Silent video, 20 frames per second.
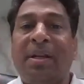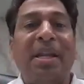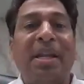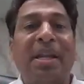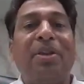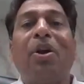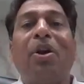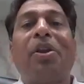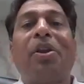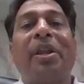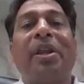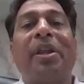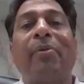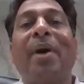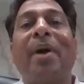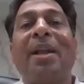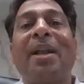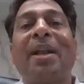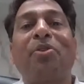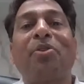Need not
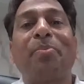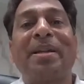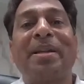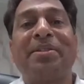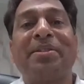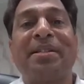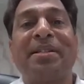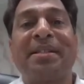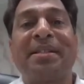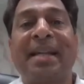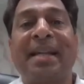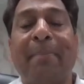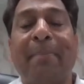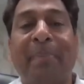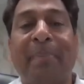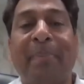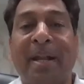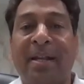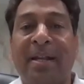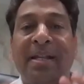require to mention
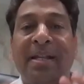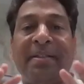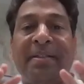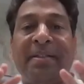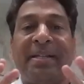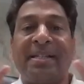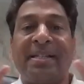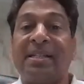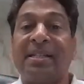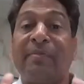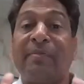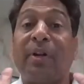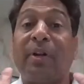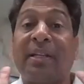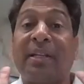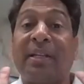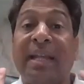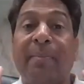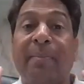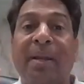separately. This is
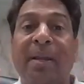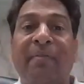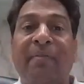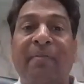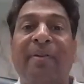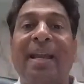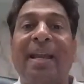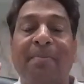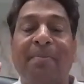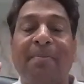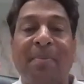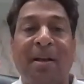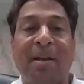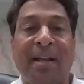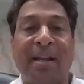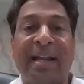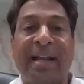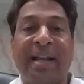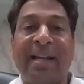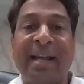for table 5.
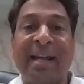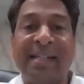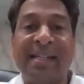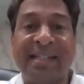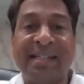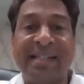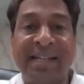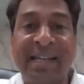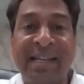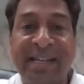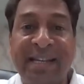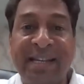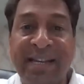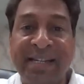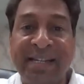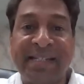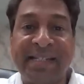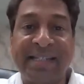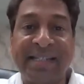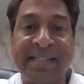Can I see
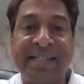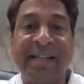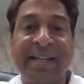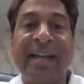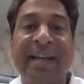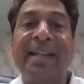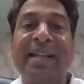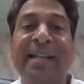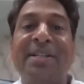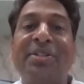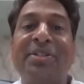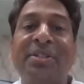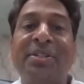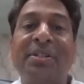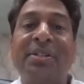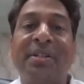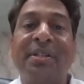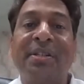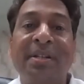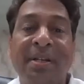yes in a
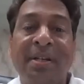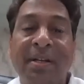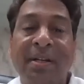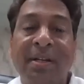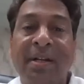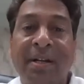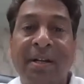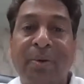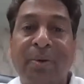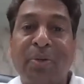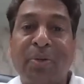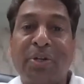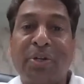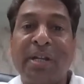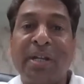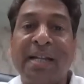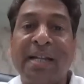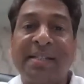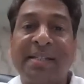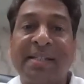
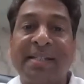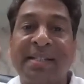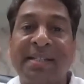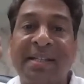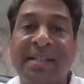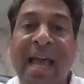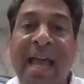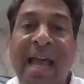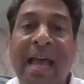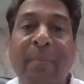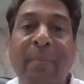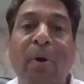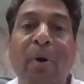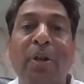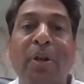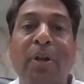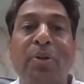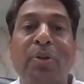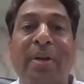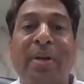question answers tab,
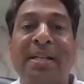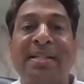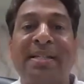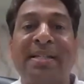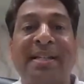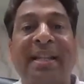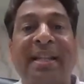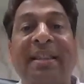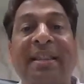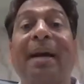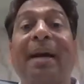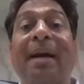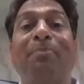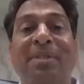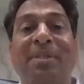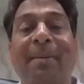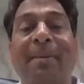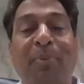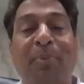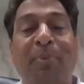or you can say
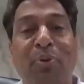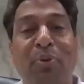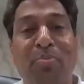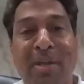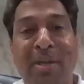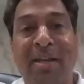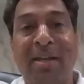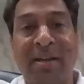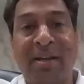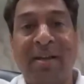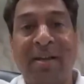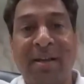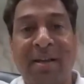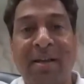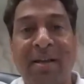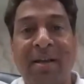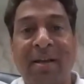thumbs up to me,